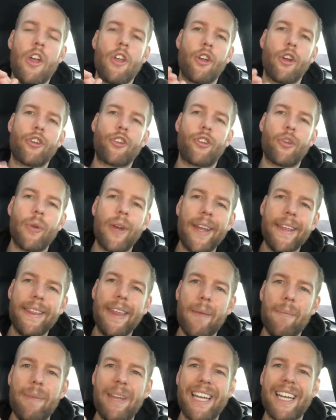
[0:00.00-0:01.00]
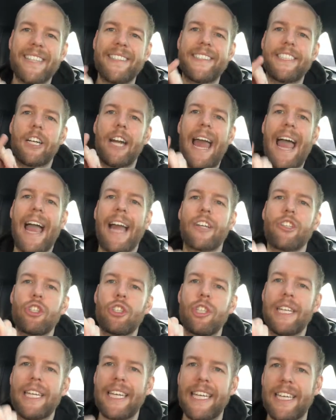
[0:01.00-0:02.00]
you're doing them because they're
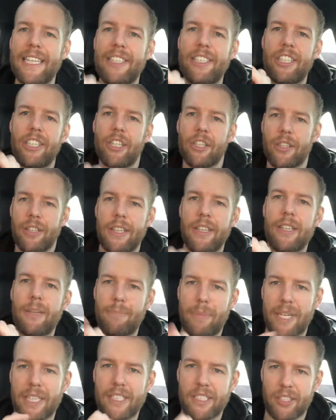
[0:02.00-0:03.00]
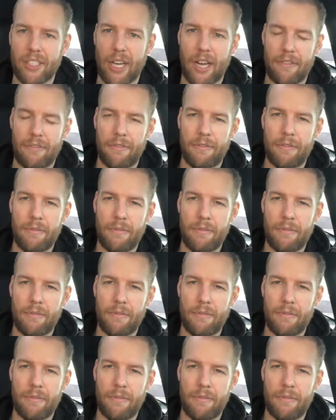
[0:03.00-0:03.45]
actually easier than the big stuff.